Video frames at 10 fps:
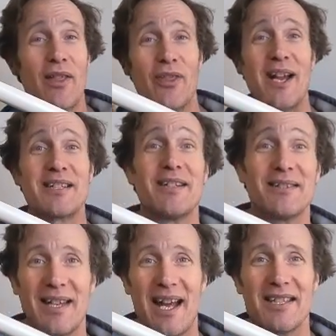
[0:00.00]
Thanks a
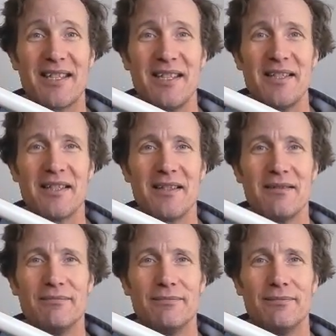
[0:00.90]
lot and see you soon.